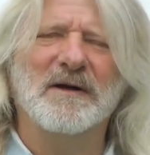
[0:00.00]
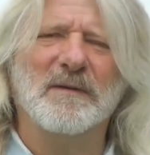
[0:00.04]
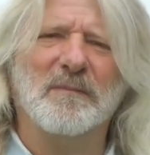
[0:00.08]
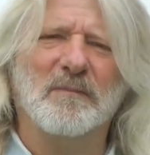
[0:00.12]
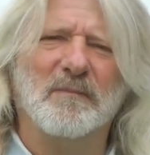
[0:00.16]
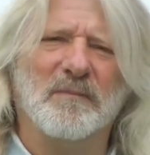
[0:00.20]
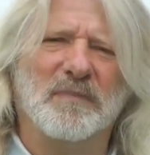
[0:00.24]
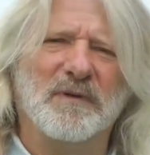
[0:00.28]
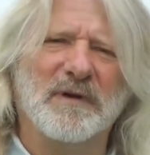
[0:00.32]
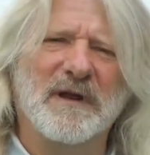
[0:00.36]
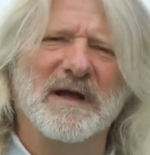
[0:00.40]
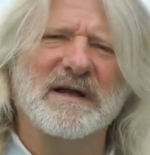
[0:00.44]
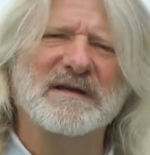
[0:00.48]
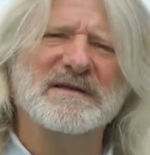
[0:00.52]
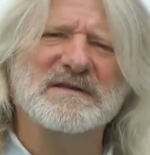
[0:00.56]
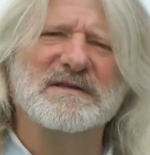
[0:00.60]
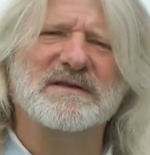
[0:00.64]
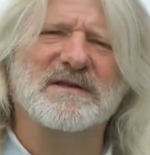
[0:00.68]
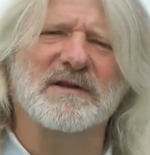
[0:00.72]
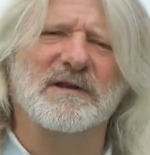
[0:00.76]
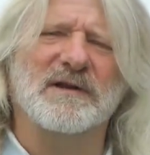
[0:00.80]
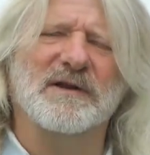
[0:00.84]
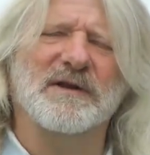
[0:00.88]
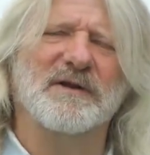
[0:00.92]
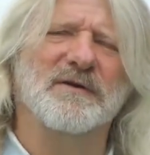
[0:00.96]
Bless
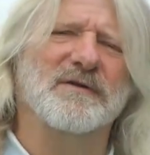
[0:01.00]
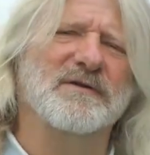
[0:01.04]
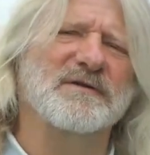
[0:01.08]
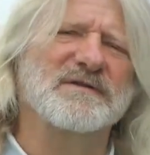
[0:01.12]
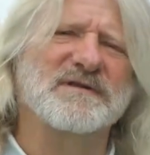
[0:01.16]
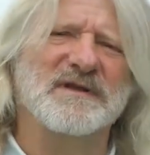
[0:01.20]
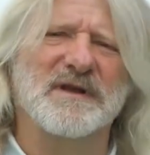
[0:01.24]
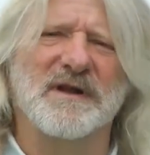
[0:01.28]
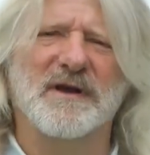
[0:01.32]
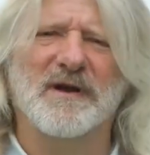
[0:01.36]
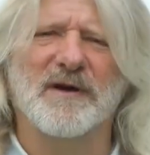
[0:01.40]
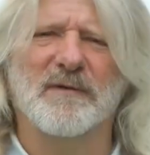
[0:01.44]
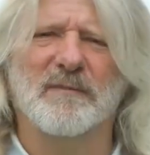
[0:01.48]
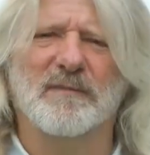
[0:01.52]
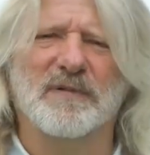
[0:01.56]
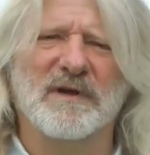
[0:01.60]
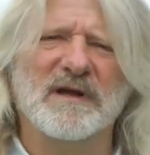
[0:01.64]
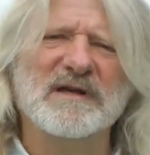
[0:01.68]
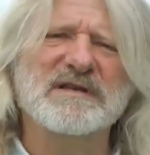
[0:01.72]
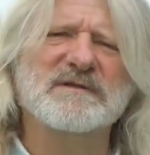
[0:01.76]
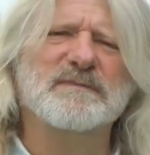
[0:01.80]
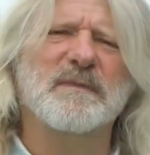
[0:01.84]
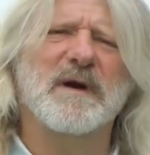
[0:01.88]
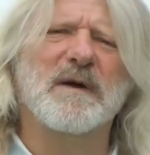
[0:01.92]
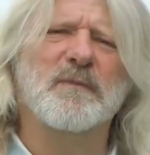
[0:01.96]
the leaders there.
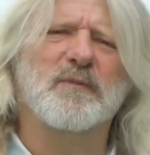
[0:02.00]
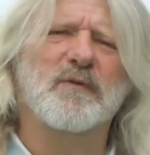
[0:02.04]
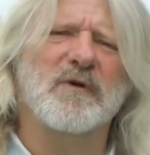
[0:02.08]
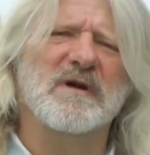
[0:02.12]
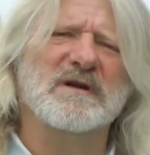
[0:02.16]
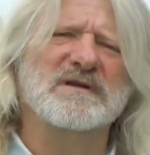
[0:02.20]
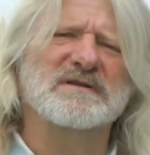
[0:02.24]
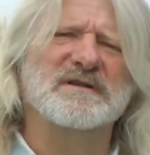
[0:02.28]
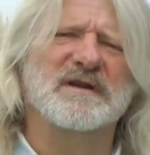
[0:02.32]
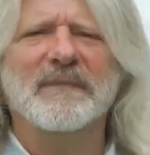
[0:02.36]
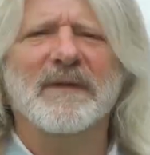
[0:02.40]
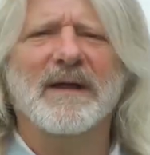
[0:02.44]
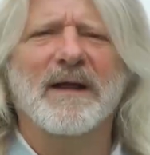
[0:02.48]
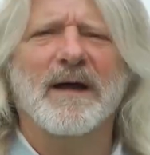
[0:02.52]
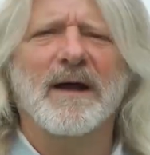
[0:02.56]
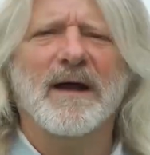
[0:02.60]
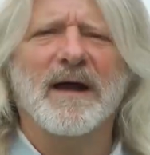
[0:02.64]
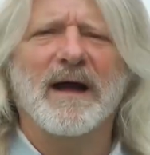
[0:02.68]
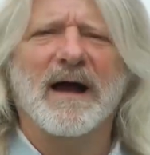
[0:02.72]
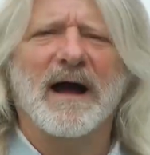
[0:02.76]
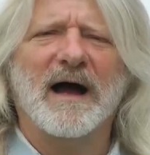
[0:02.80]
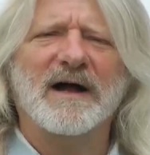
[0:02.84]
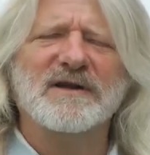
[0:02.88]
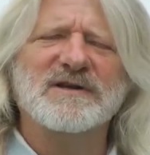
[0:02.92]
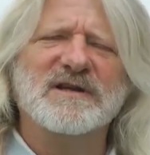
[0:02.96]
Bless my president.
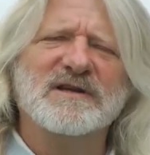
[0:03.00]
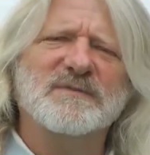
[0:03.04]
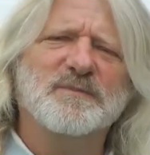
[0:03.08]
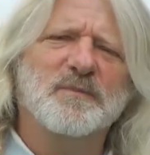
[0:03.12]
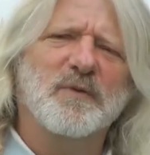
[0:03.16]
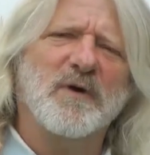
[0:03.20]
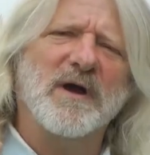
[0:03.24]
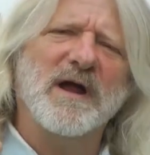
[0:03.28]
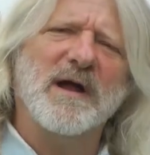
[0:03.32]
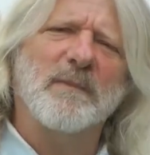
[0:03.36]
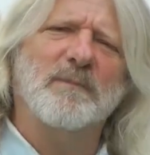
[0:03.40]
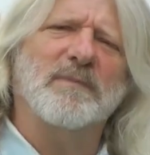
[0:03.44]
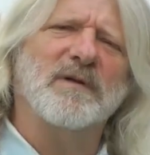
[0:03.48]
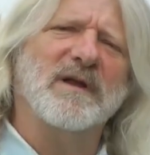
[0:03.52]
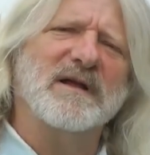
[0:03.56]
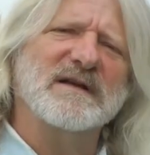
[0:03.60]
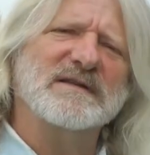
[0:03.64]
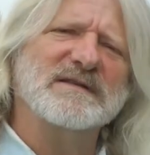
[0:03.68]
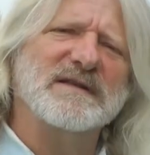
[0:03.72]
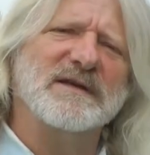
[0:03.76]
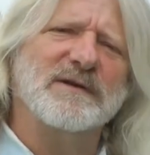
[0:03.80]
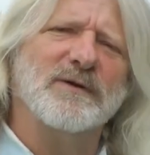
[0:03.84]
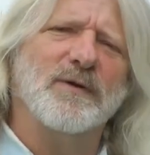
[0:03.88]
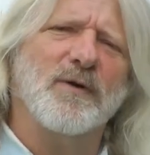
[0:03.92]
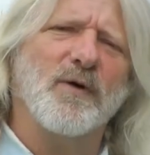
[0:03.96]
I just pray a
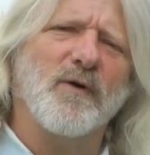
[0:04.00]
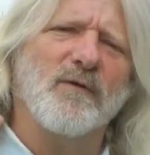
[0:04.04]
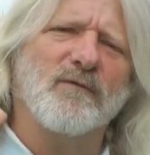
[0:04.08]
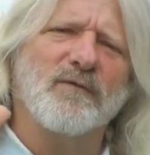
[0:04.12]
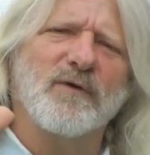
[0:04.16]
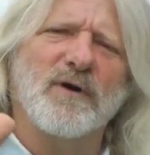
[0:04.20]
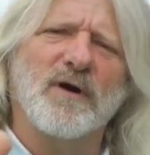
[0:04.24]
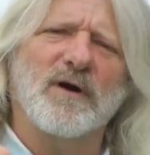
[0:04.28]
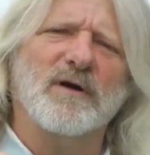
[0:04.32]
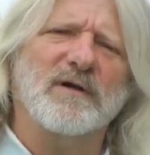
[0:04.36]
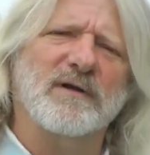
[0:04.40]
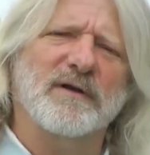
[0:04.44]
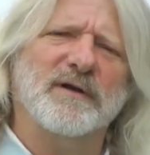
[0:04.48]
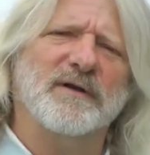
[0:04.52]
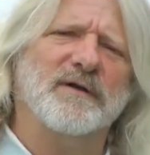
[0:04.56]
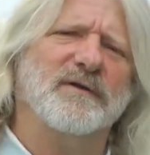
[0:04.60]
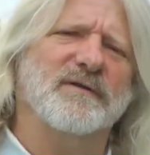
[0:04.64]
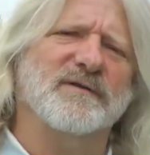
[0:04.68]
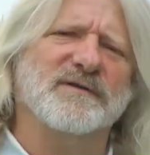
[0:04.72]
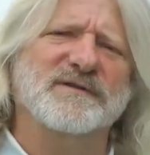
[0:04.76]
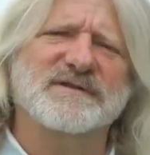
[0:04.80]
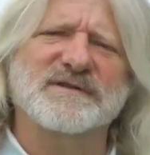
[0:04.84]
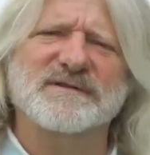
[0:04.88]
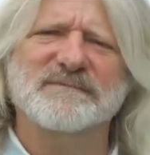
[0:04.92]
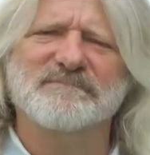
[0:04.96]
blessing over our
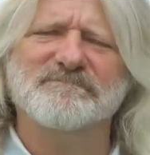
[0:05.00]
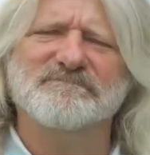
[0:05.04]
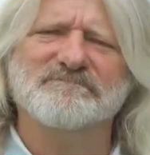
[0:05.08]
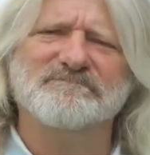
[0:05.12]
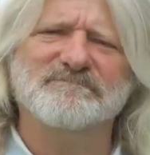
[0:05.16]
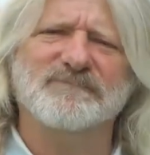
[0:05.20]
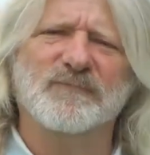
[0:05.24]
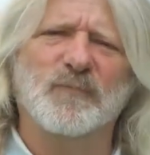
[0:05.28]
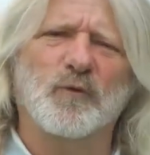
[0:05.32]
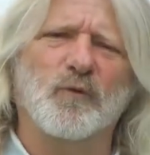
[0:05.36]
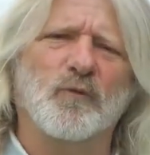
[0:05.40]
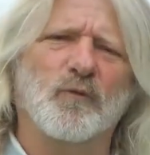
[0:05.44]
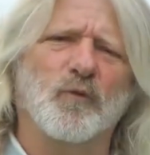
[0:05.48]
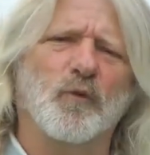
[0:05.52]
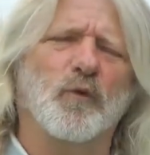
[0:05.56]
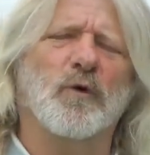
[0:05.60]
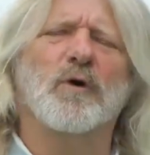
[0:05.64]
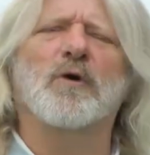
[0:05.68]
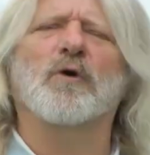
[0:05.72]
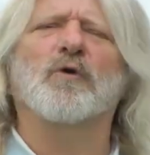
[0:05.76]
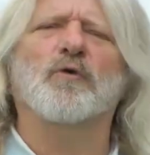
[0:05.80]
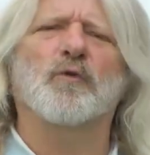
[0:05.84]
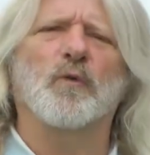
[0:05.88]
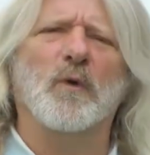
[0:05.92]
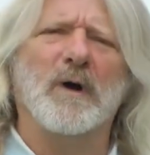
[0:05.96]
leaders
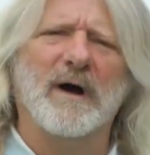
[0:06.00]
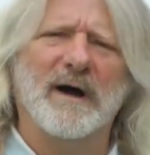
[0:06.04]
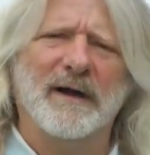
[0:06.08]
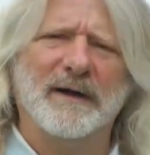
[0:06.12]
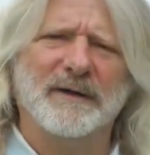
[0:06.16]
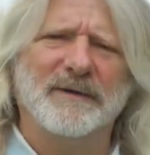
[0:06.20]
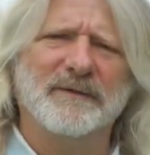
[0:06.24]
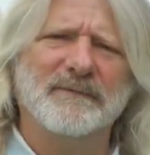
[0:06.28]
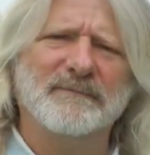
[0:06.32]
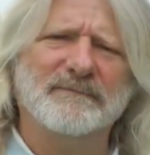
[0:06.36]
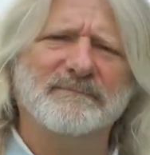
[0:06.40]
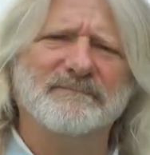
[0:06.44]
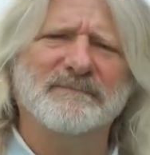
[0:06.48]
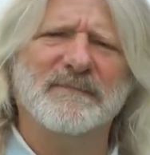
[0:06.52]
worldwide.